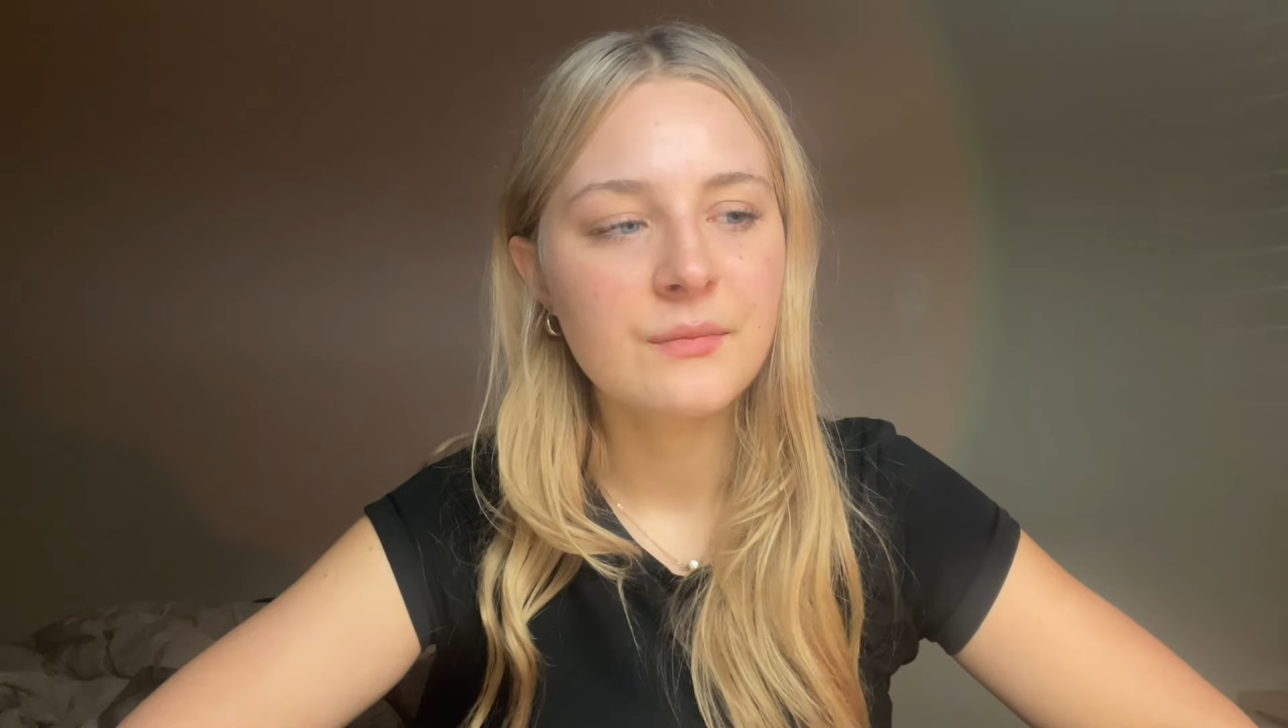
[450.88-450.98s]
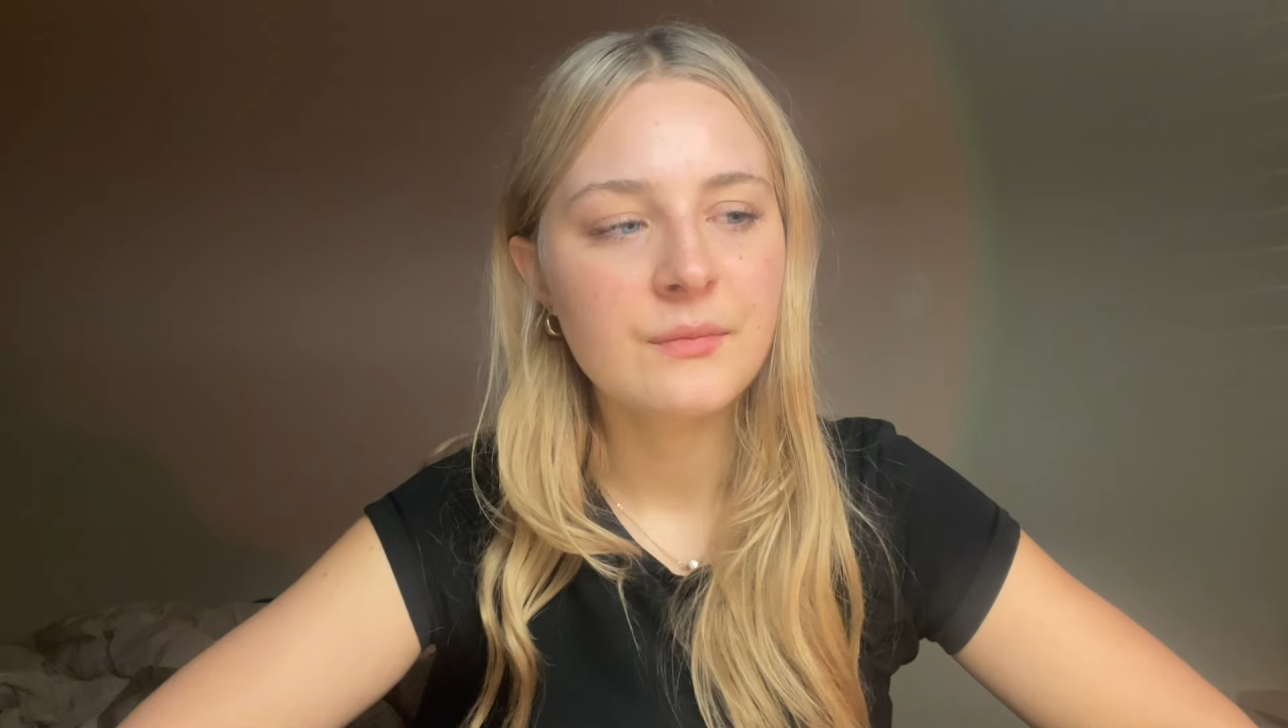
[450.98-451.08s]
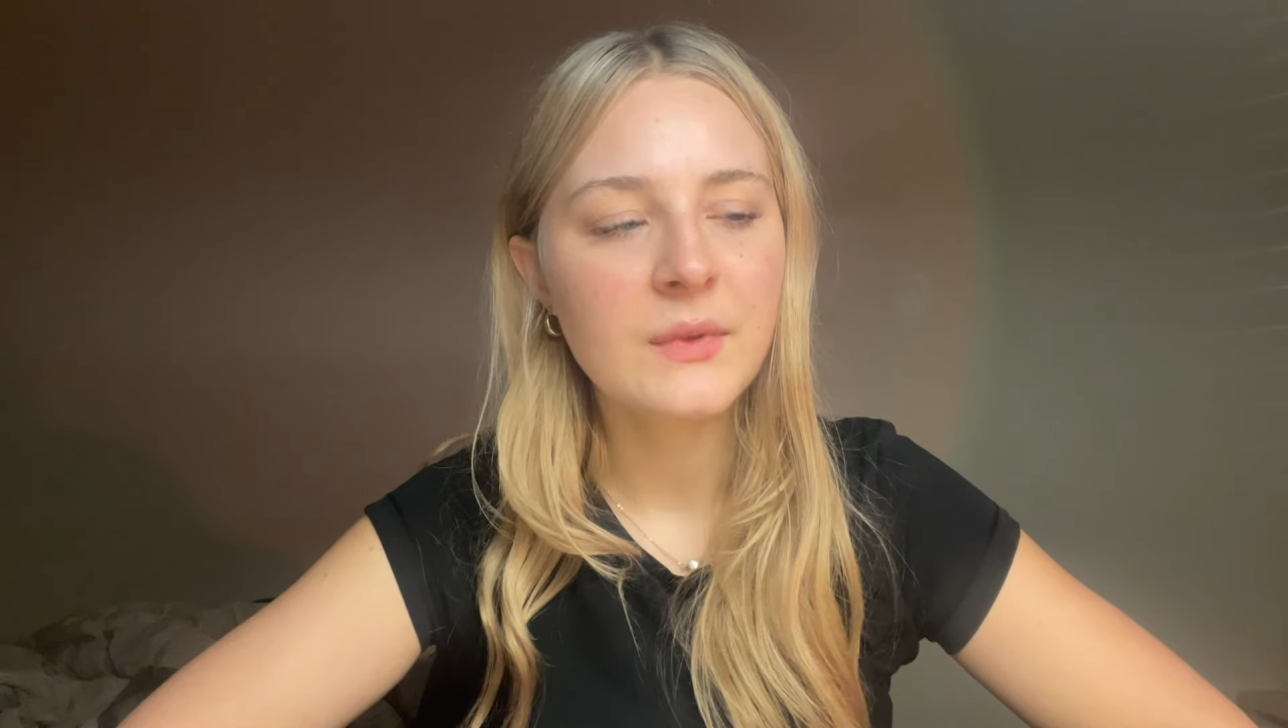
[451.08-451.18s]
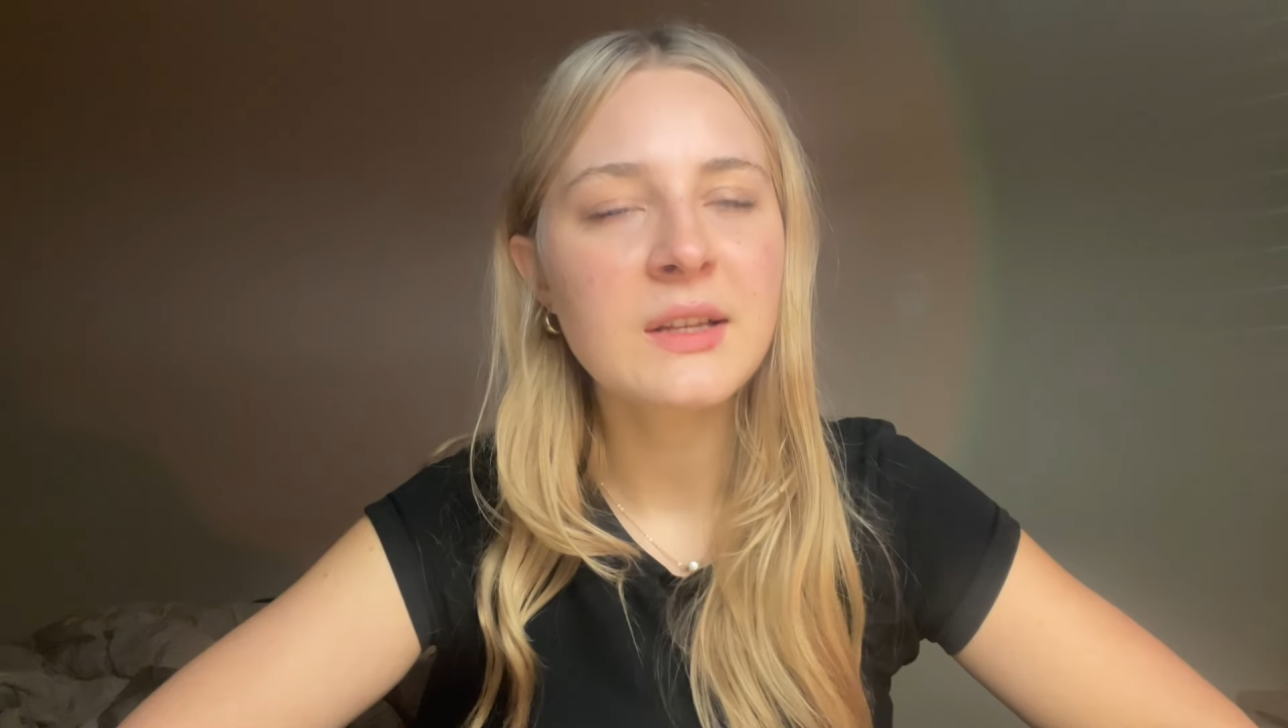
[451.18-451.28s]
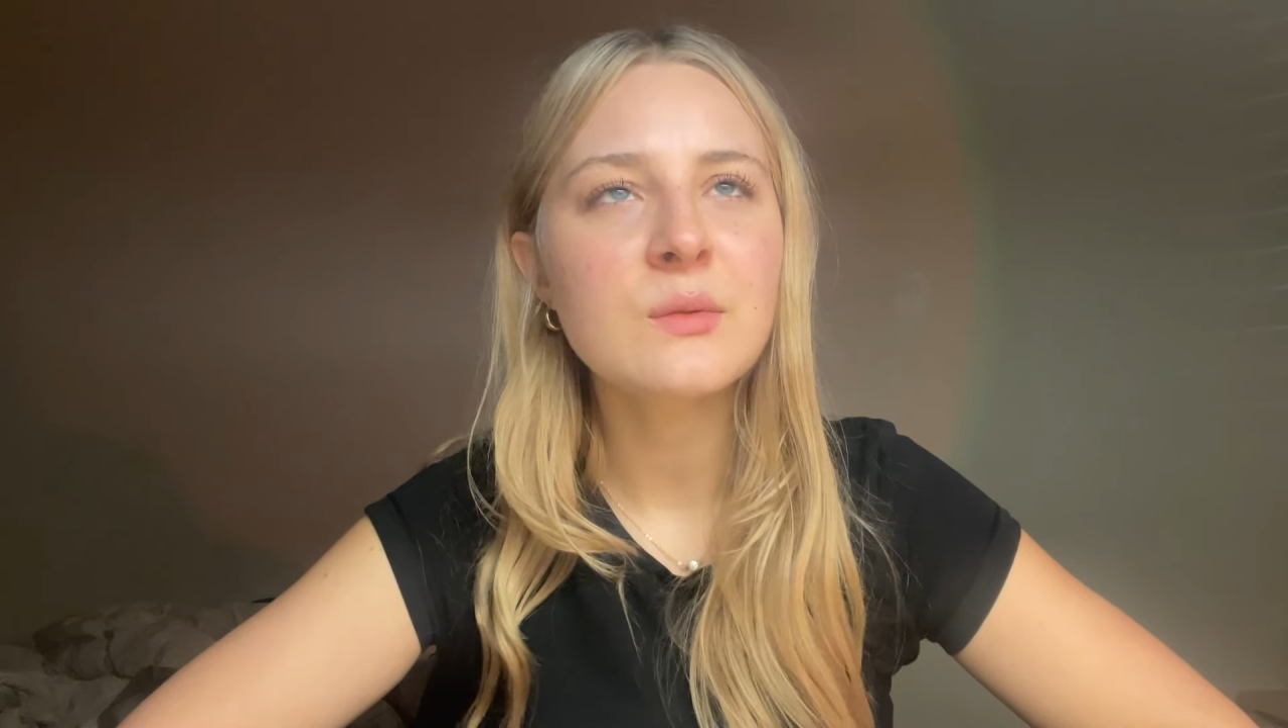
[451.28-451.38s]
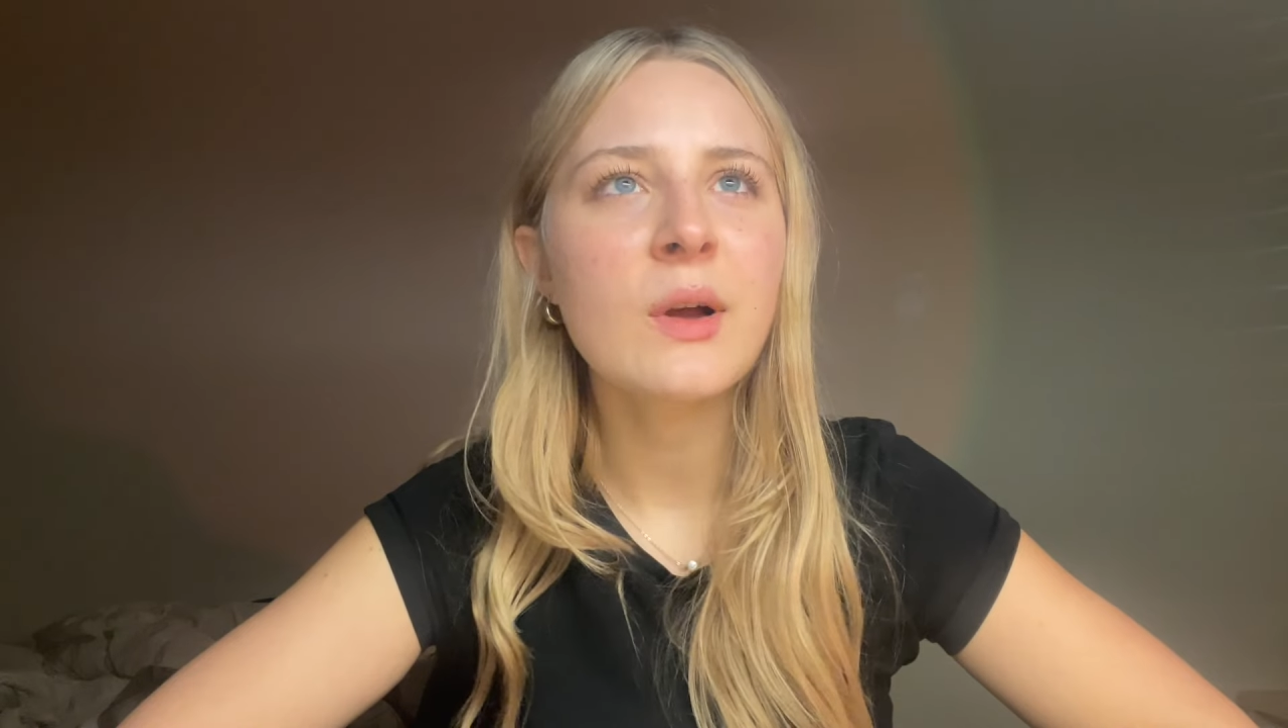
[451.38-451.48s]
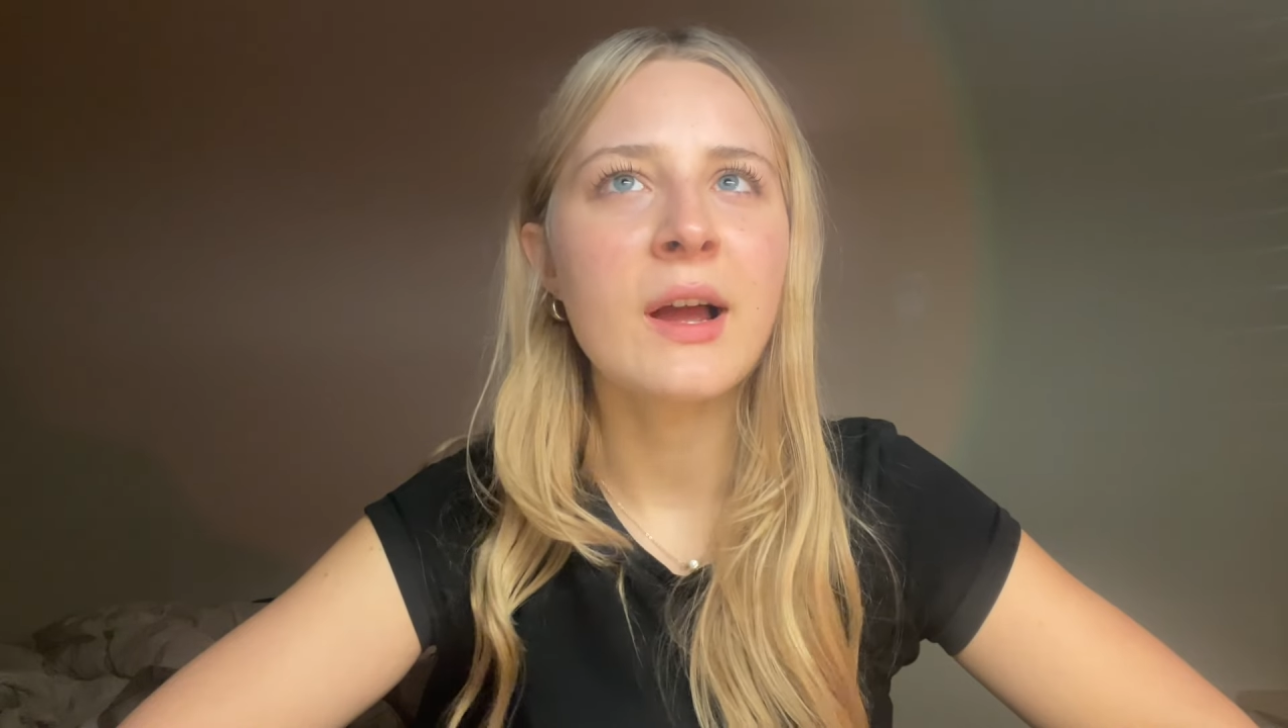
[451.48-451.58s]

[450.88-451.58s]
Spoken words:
that's why